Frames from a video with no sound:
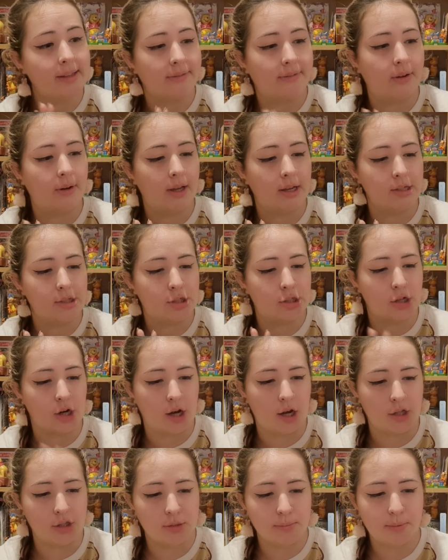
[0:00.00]
I feel like
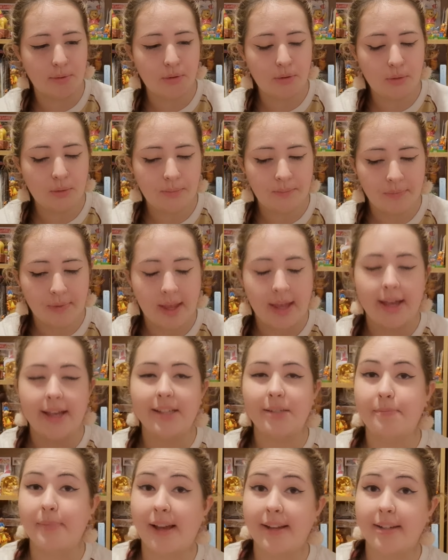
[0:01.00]
chargeable
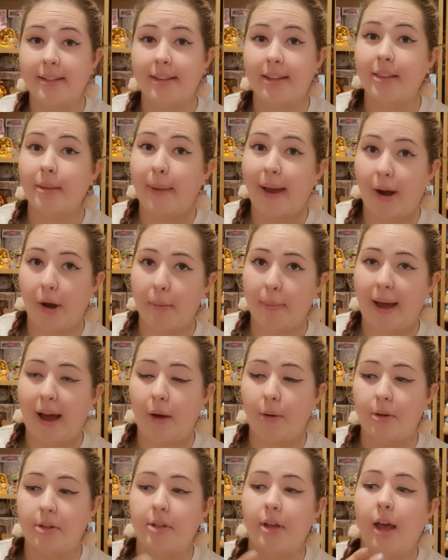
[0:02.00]
is better than the
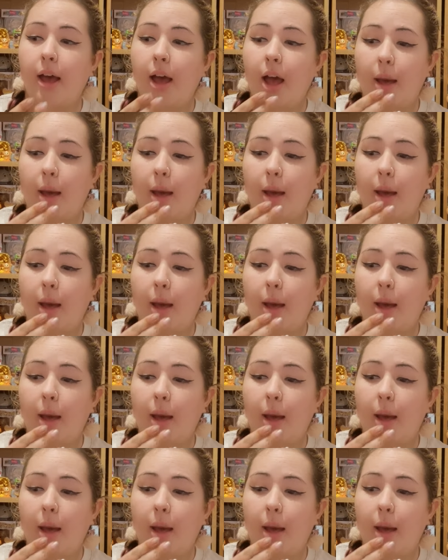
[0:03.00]
battery-powered.